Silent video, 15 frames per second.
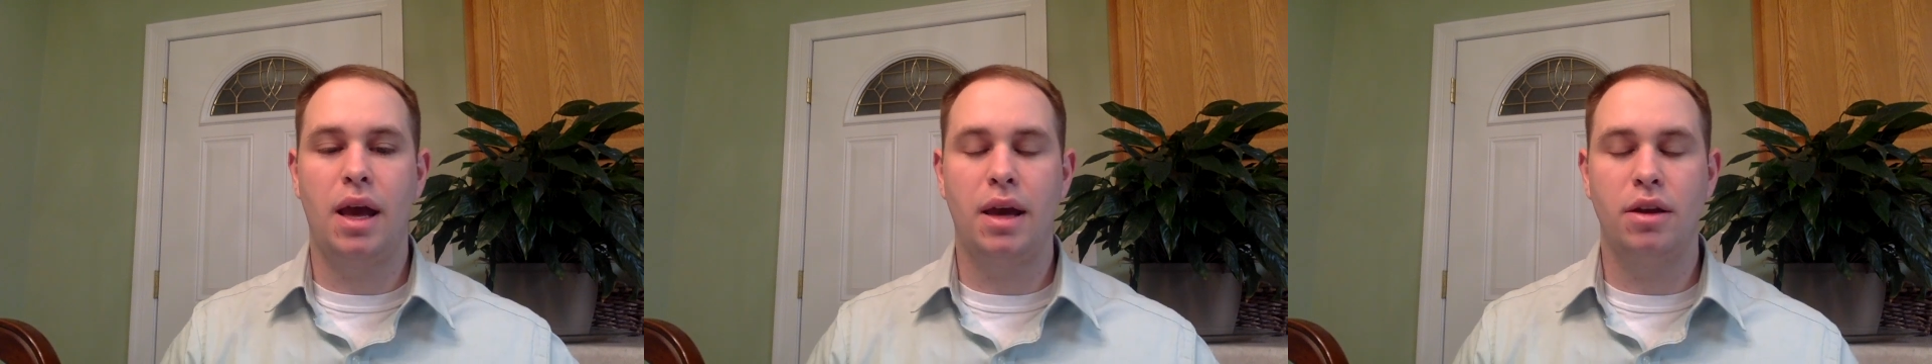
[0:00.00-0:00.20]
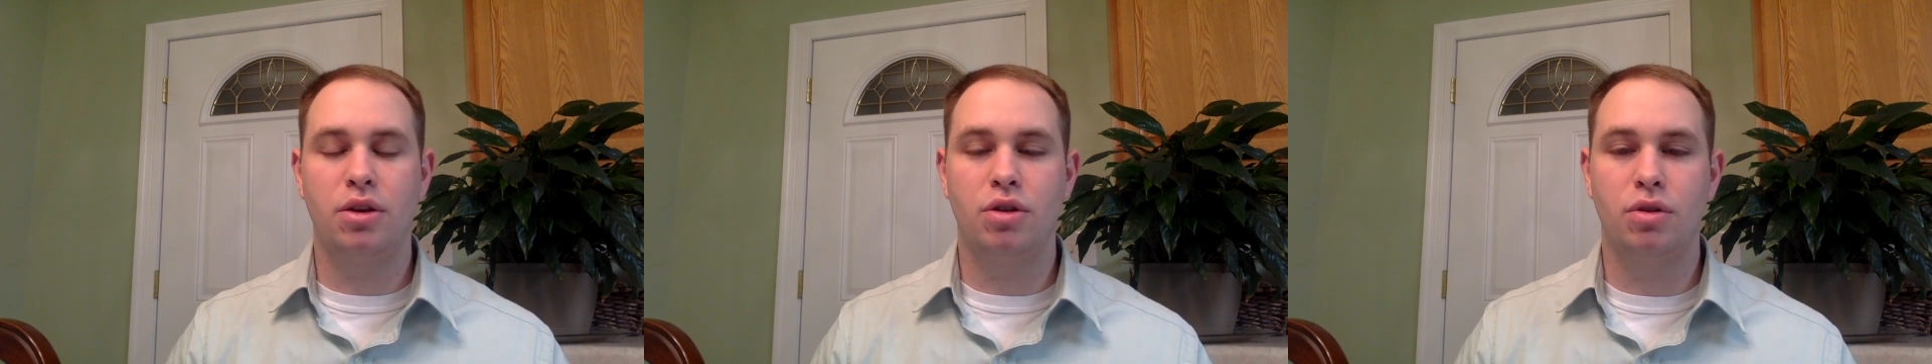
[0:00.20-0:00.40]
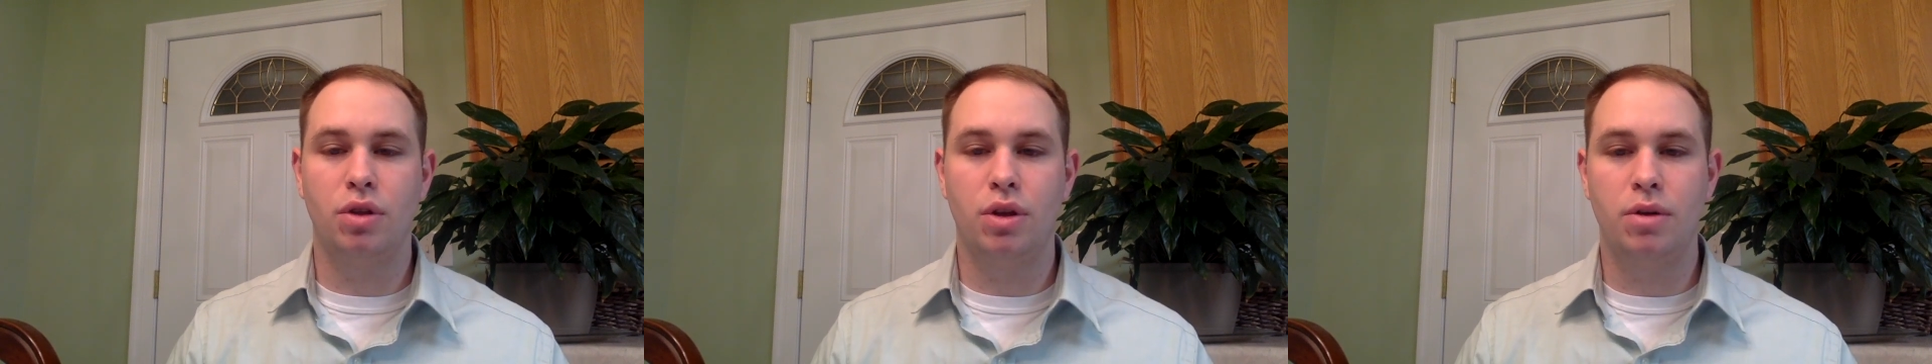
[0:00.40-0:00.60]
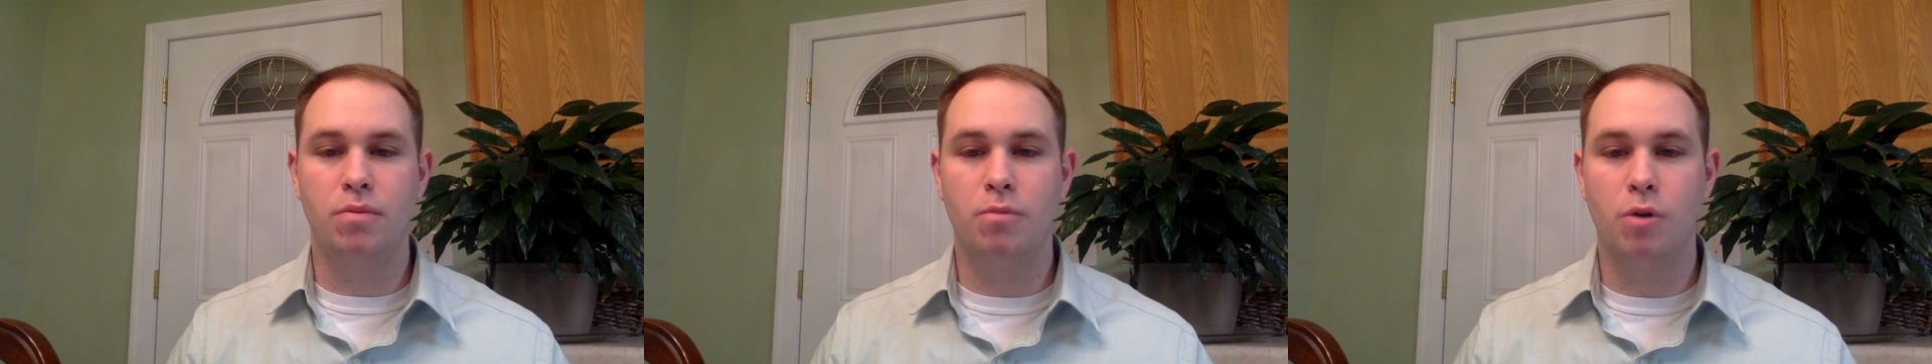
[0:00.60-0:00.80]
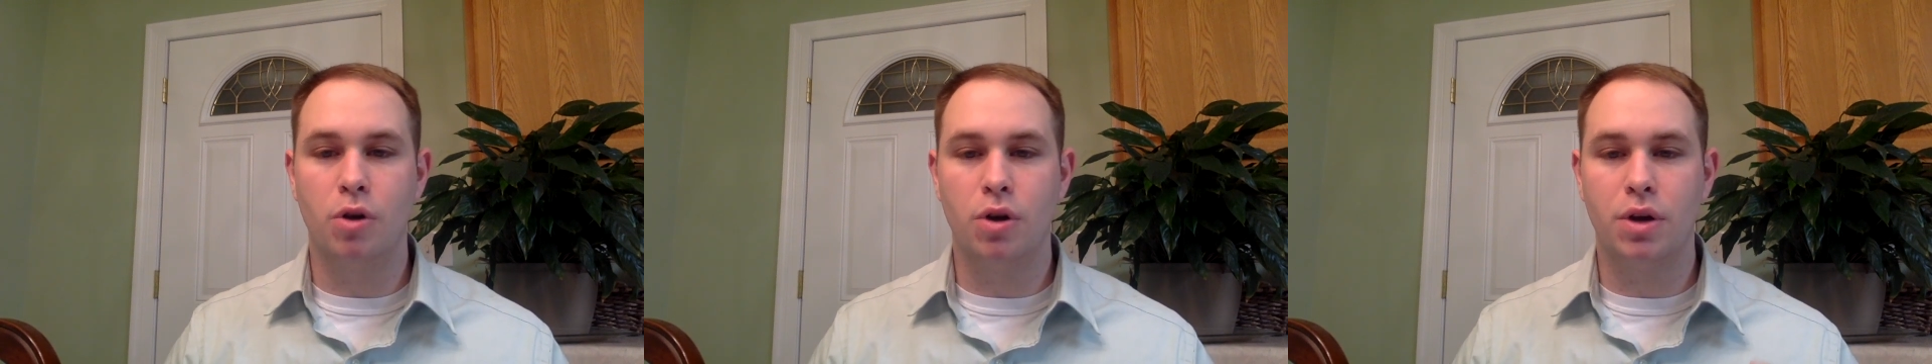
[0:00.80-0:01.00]
actually
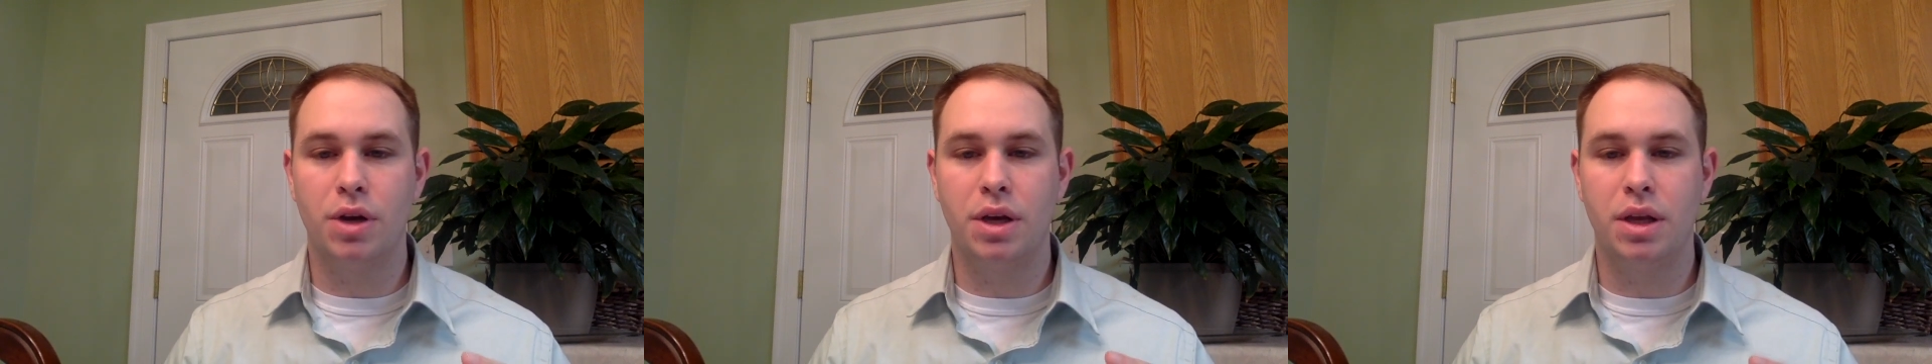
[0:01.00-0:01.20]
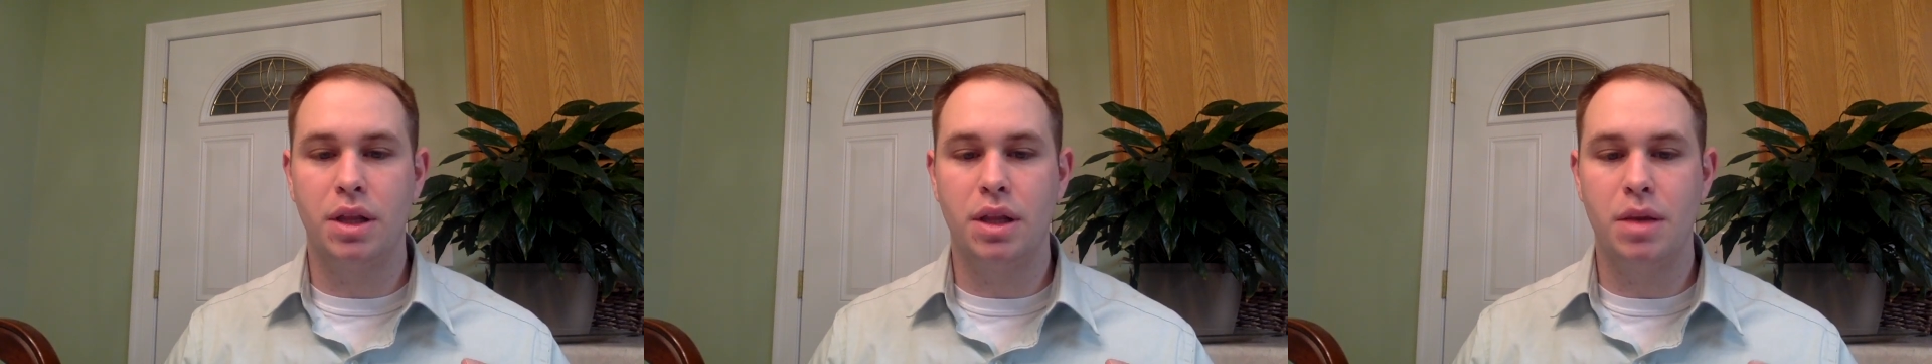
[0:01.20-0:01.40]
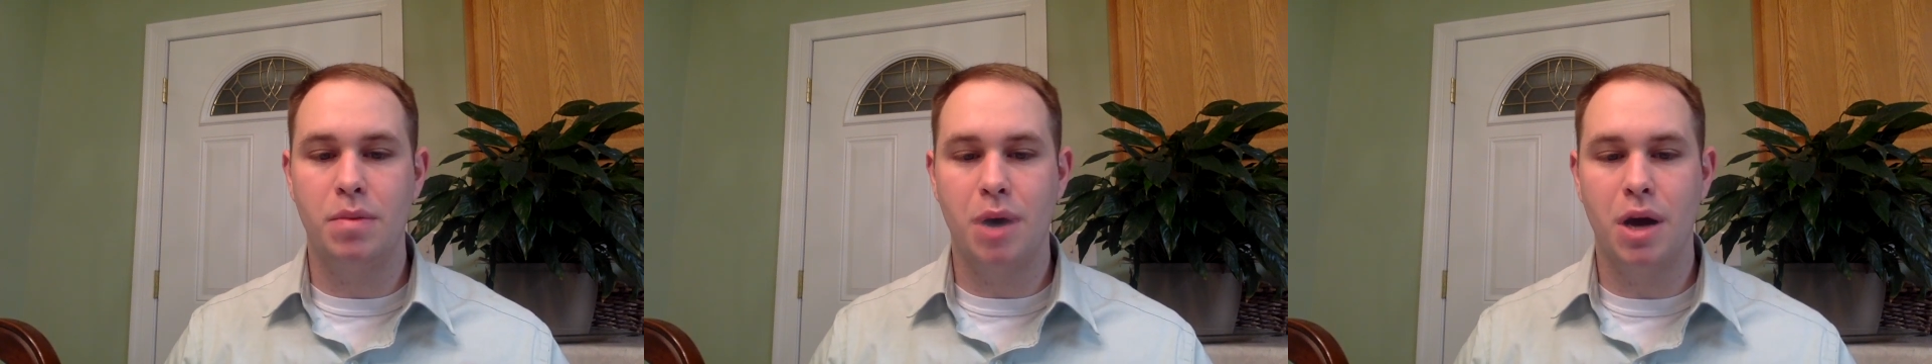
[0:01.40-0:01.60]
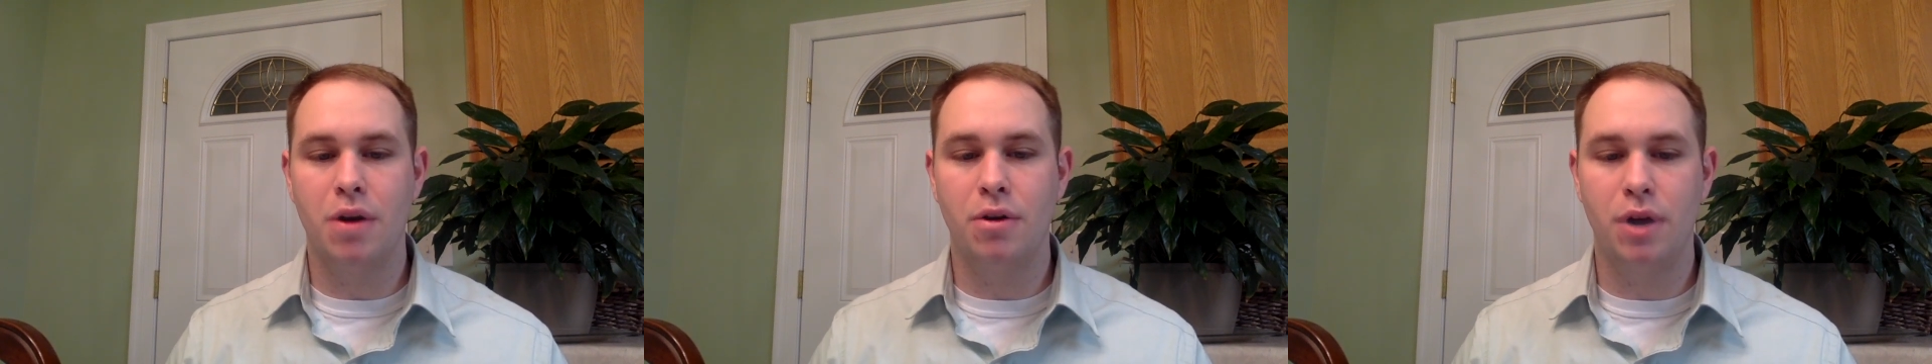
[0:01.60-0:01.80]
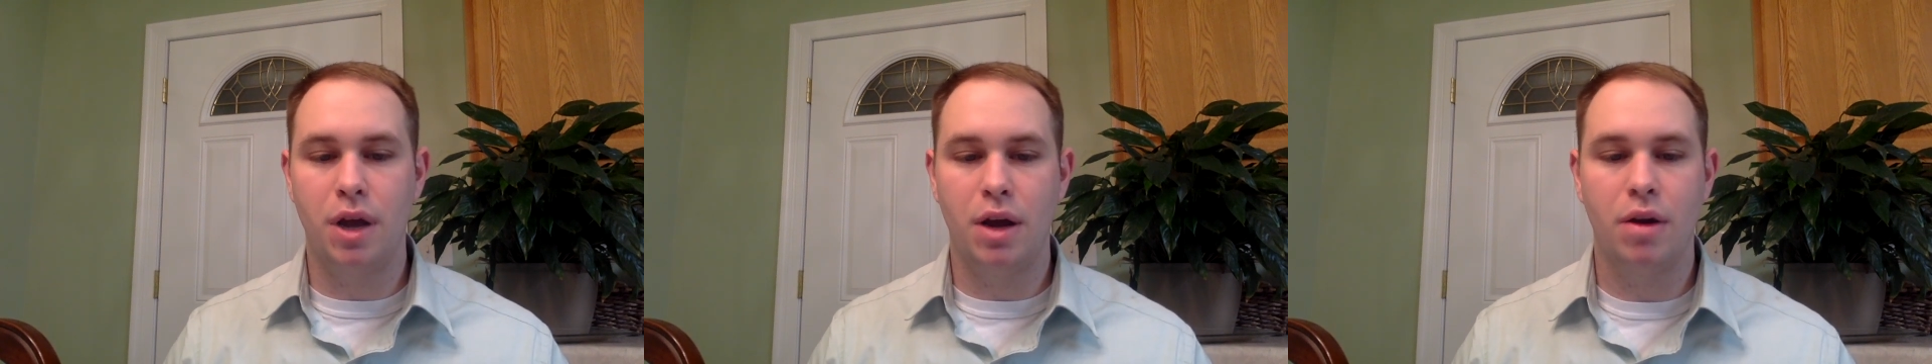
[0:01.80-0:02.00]
work in the
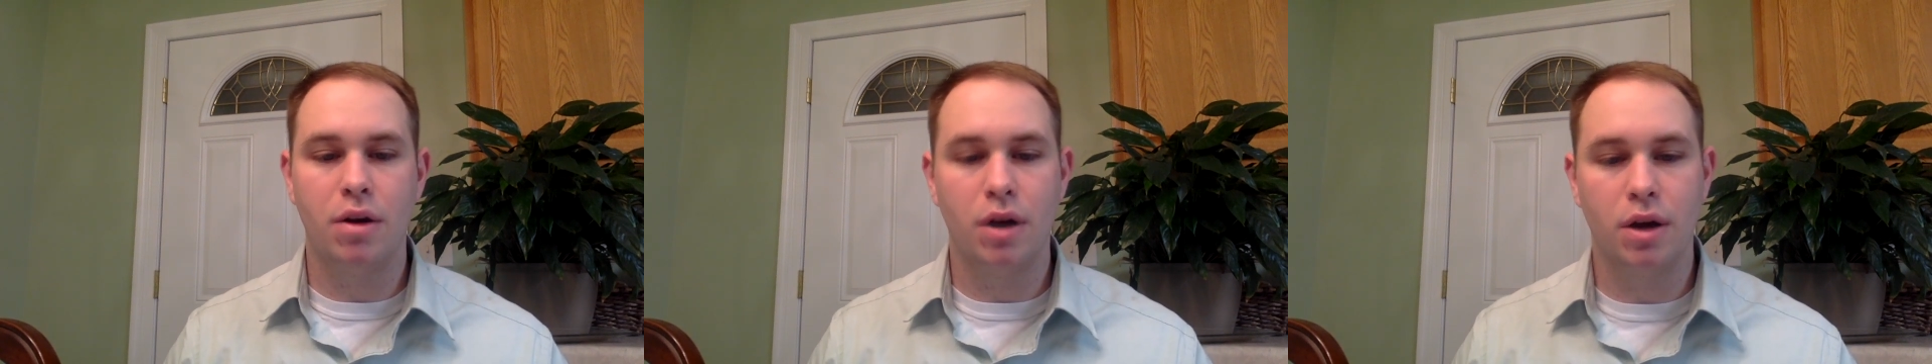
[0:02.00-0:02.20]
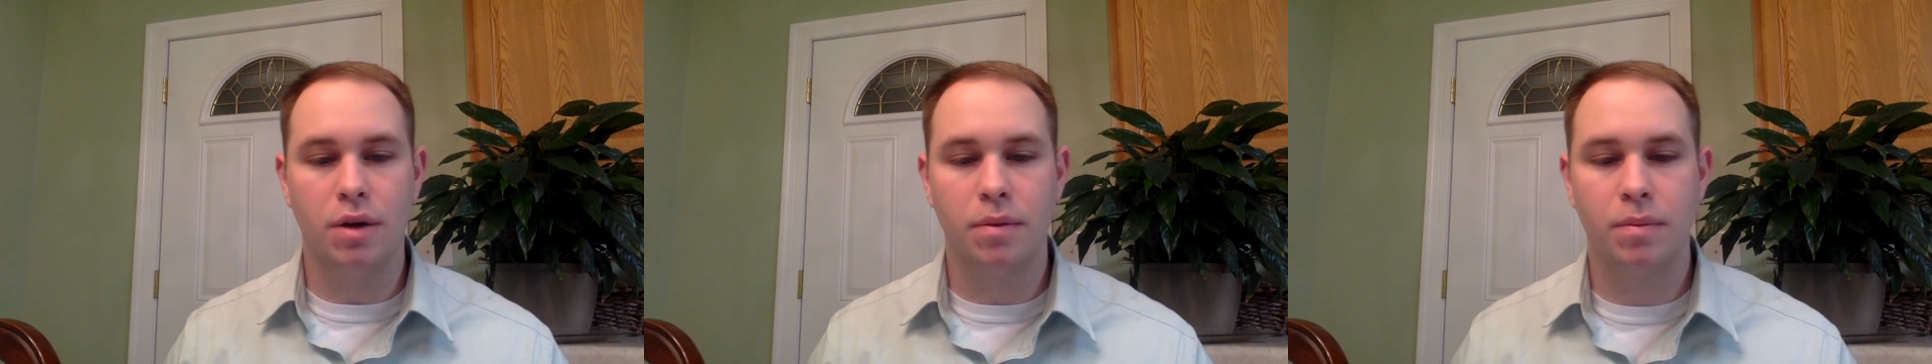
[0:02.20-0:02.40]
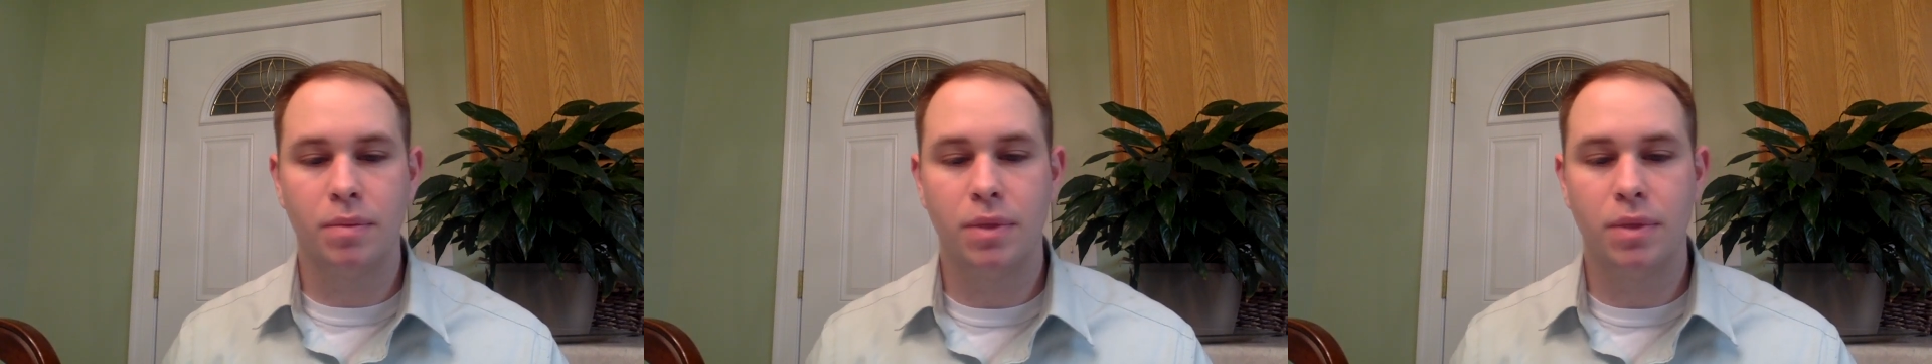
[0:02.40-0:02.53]
modern era,